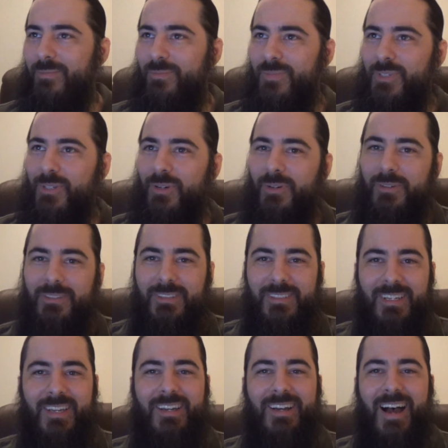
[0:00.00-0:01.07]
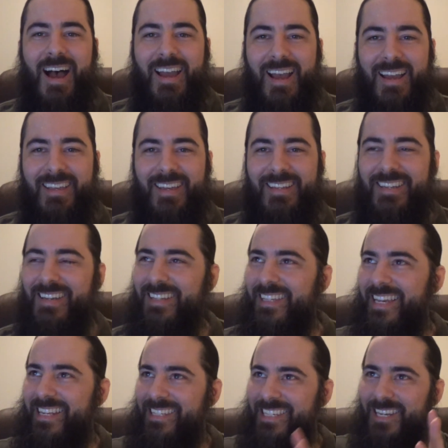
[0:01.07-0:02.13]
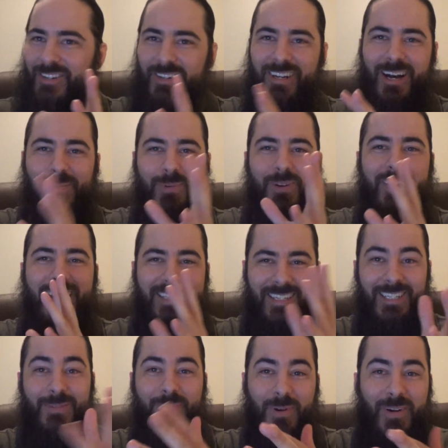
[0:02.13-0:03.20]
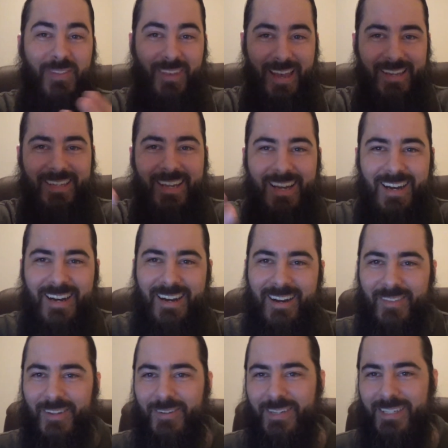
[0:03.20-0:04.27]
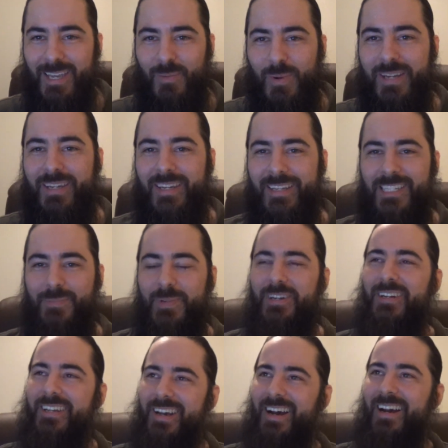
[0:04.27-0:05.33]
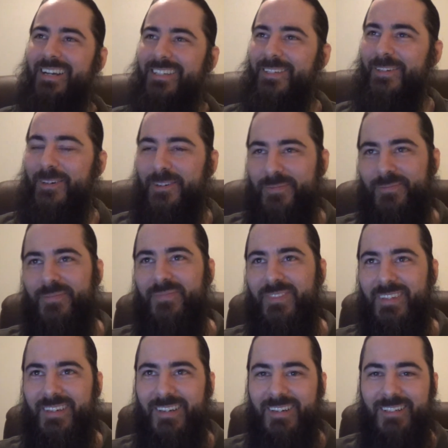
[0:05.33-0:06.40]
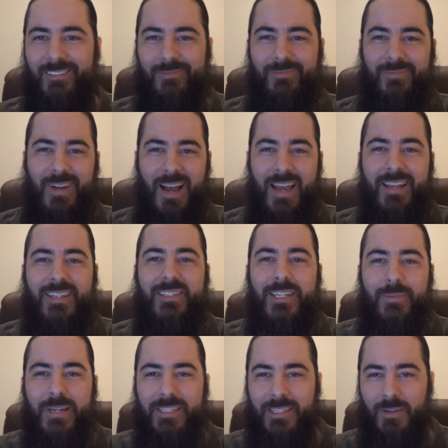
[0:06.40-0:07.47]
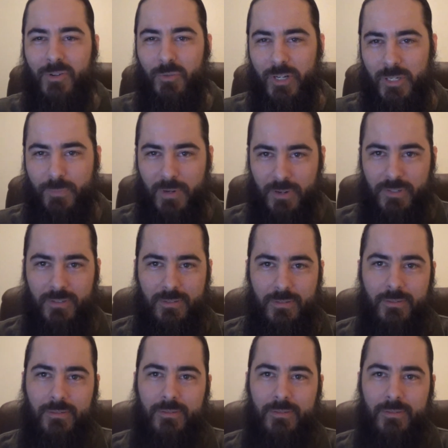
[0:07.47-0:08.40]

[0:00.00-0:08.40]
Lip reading: So I get Lady Zedra upgrades, and as a part of that there is a Wendy spirit guide. So I consider myself a rich person.